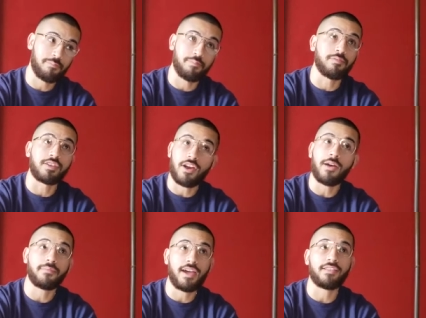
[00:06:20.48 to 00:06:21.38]

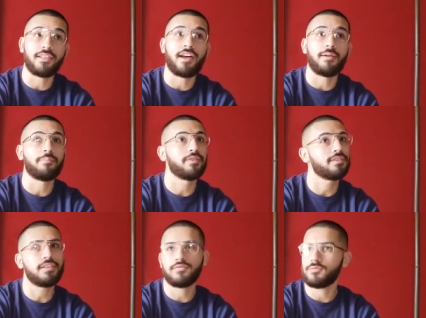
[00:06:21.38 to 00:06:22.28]
calmed down a lot, but
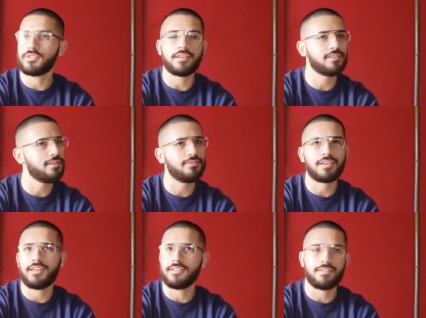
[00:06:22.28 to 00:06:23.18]
even when I was a little kid,